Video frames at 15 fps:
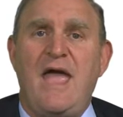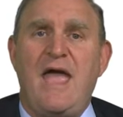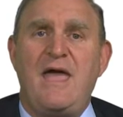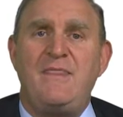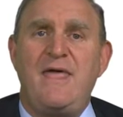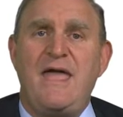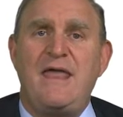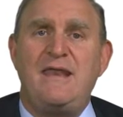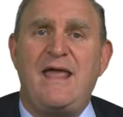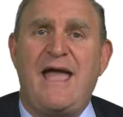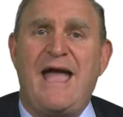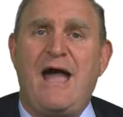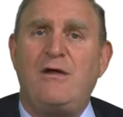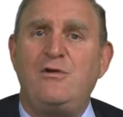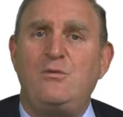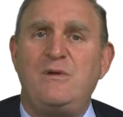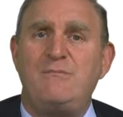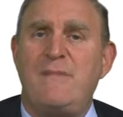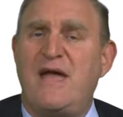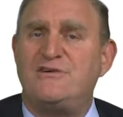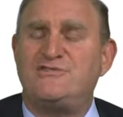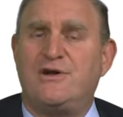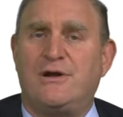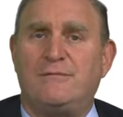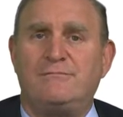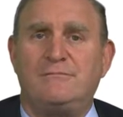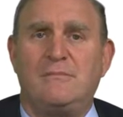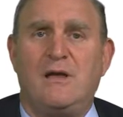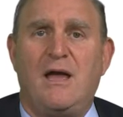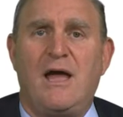And then, how do we measure
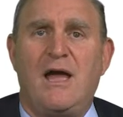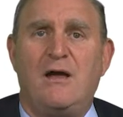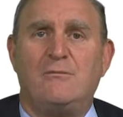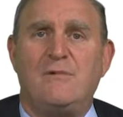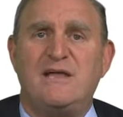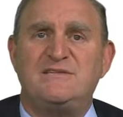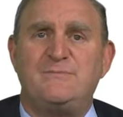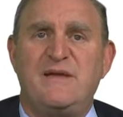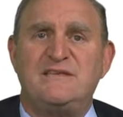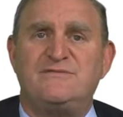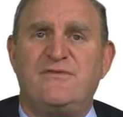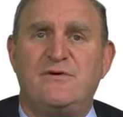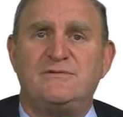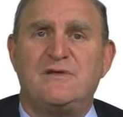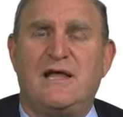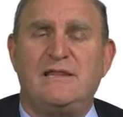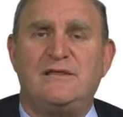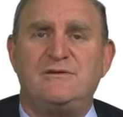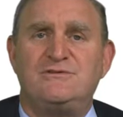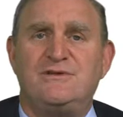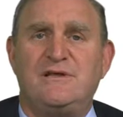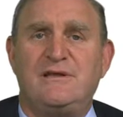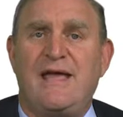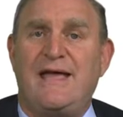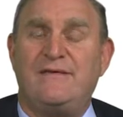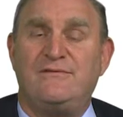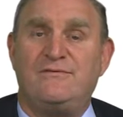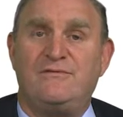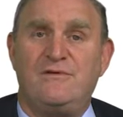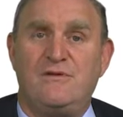uh, race based vote dilution?
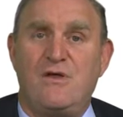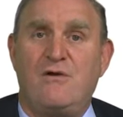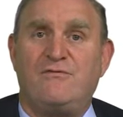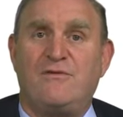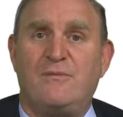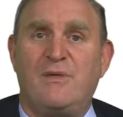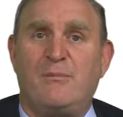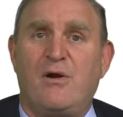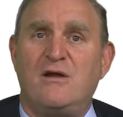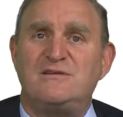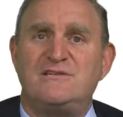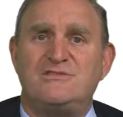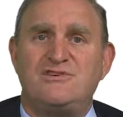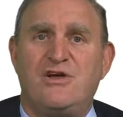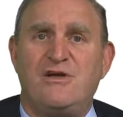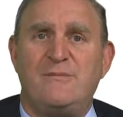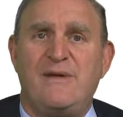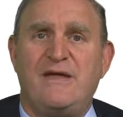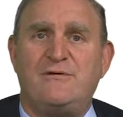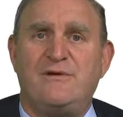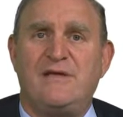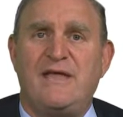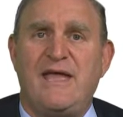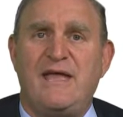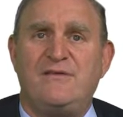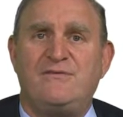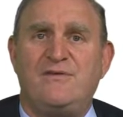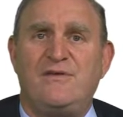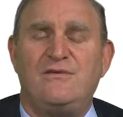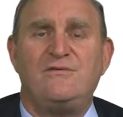As you know from the partisan gerrymandering
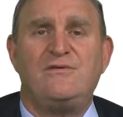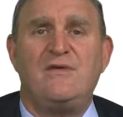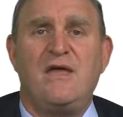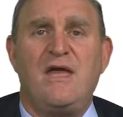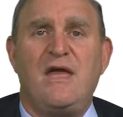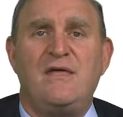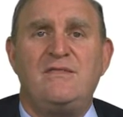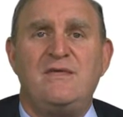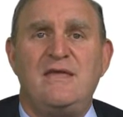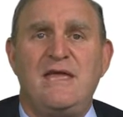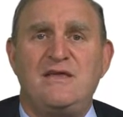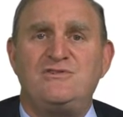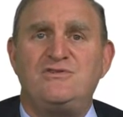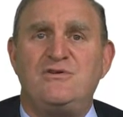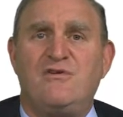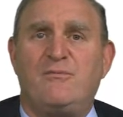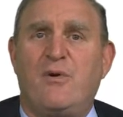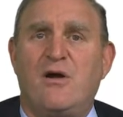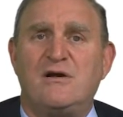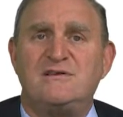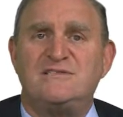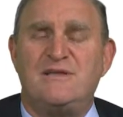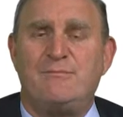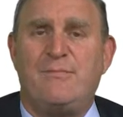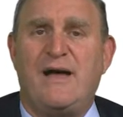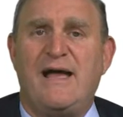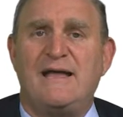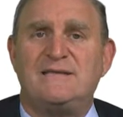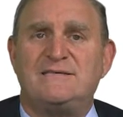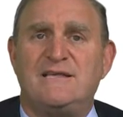cases, the issue of partisan
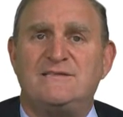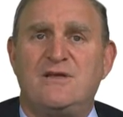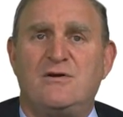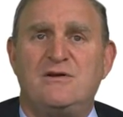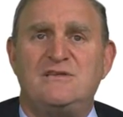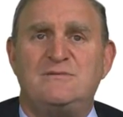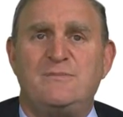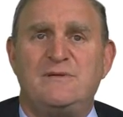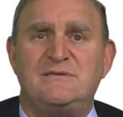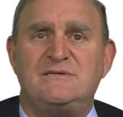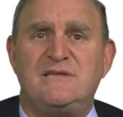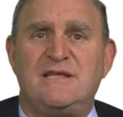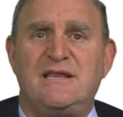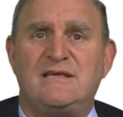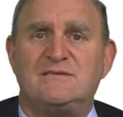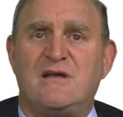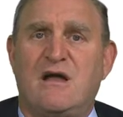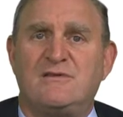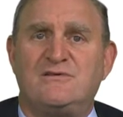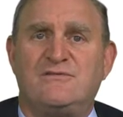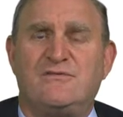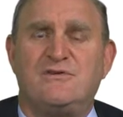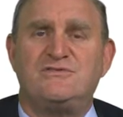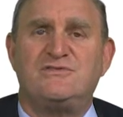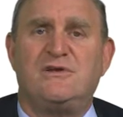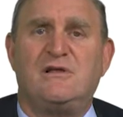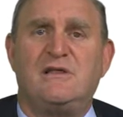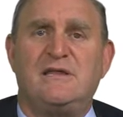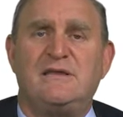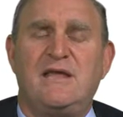bias has always been seen as
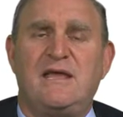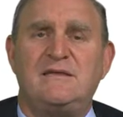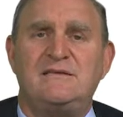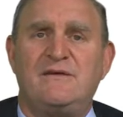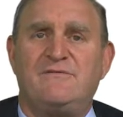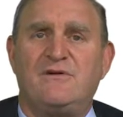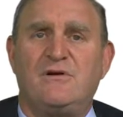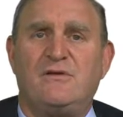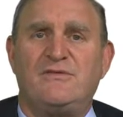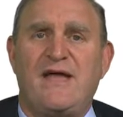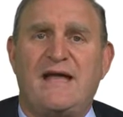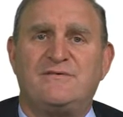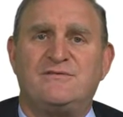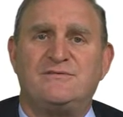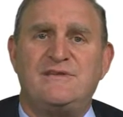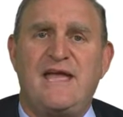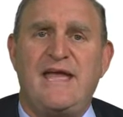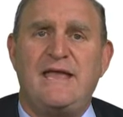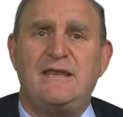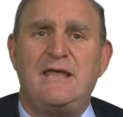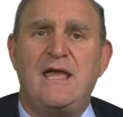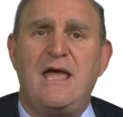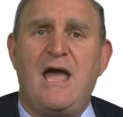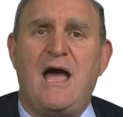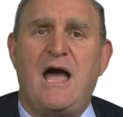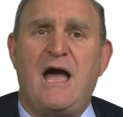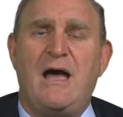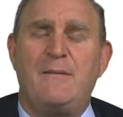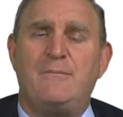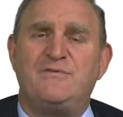controversial and, and difficult to ascertain.
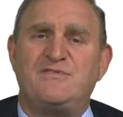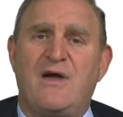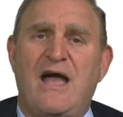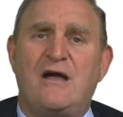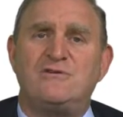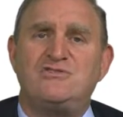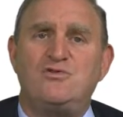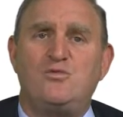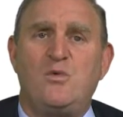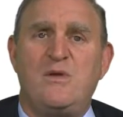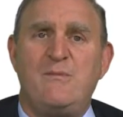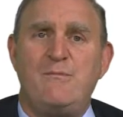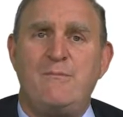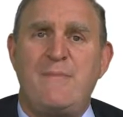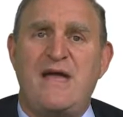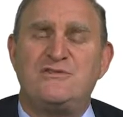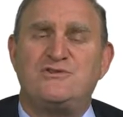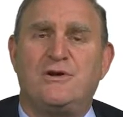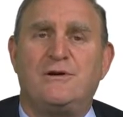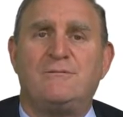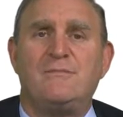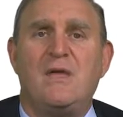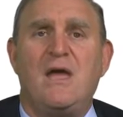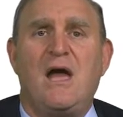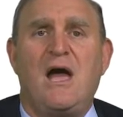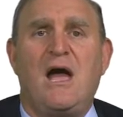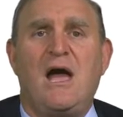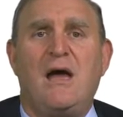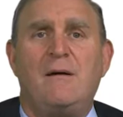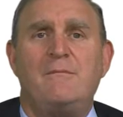Um, so, how should we measure
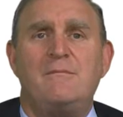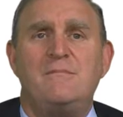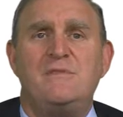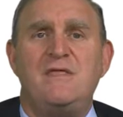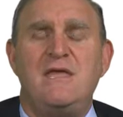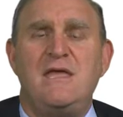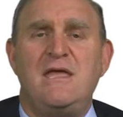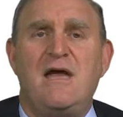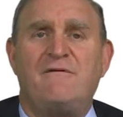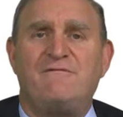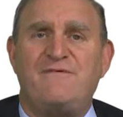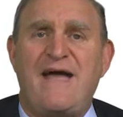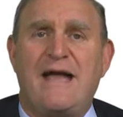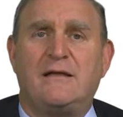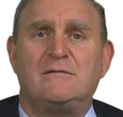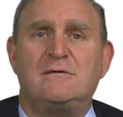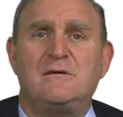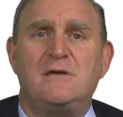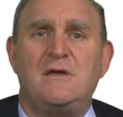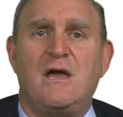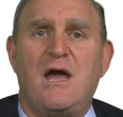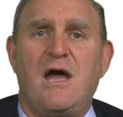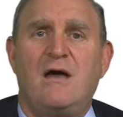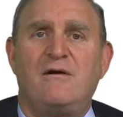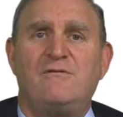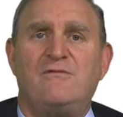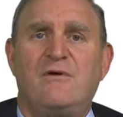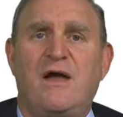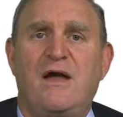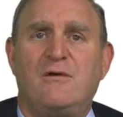um, the effect
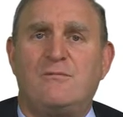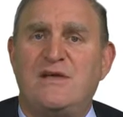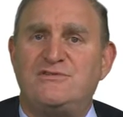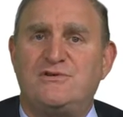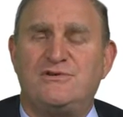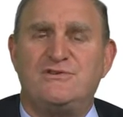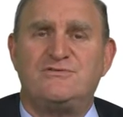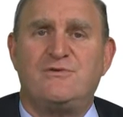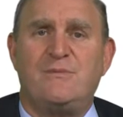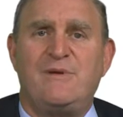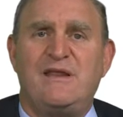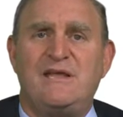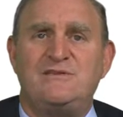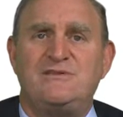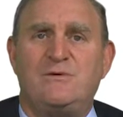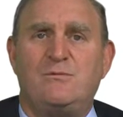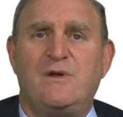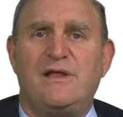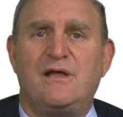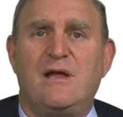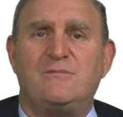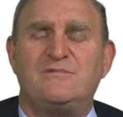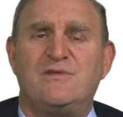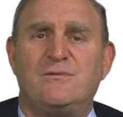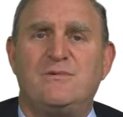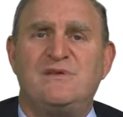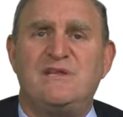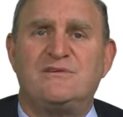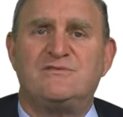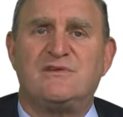of uh, racial discrimination when it comes to the
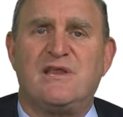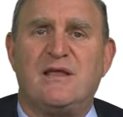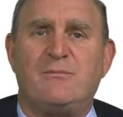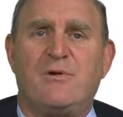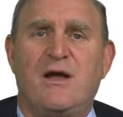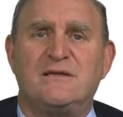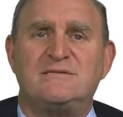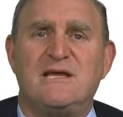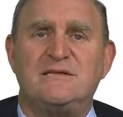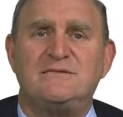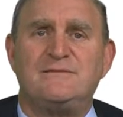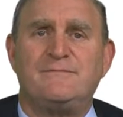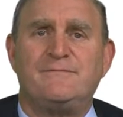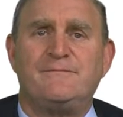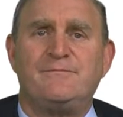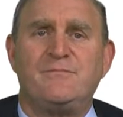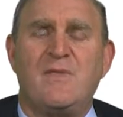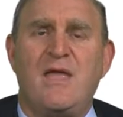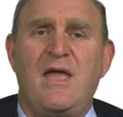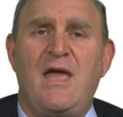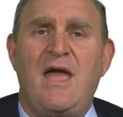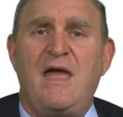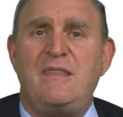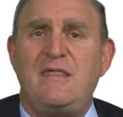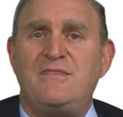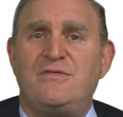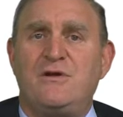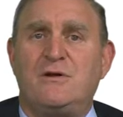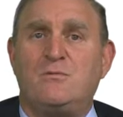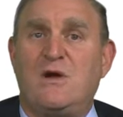redistricting process? And then,
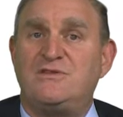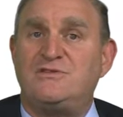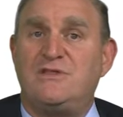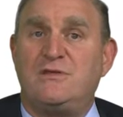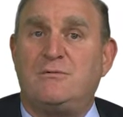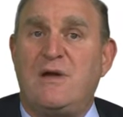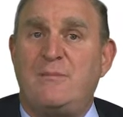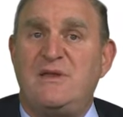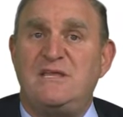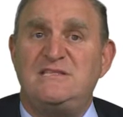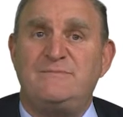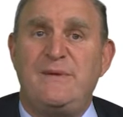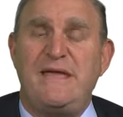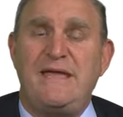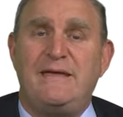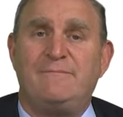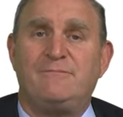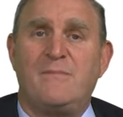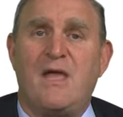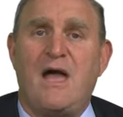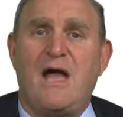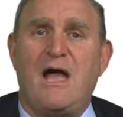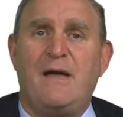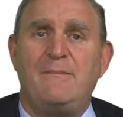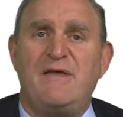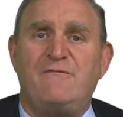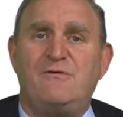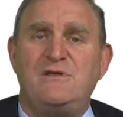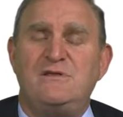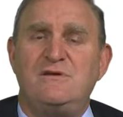third, what should the remedies be um,
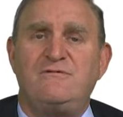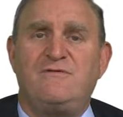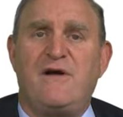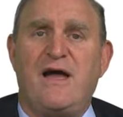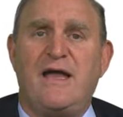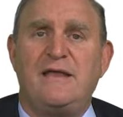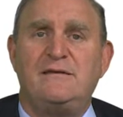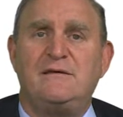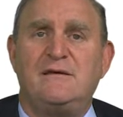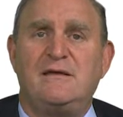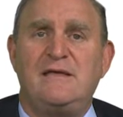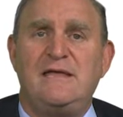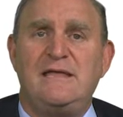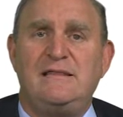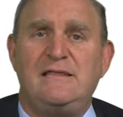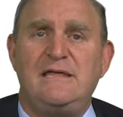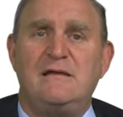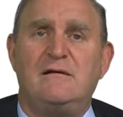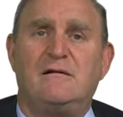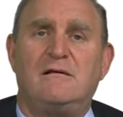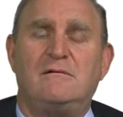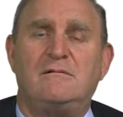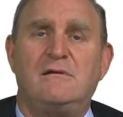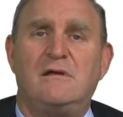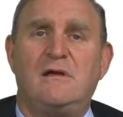if we do find illegal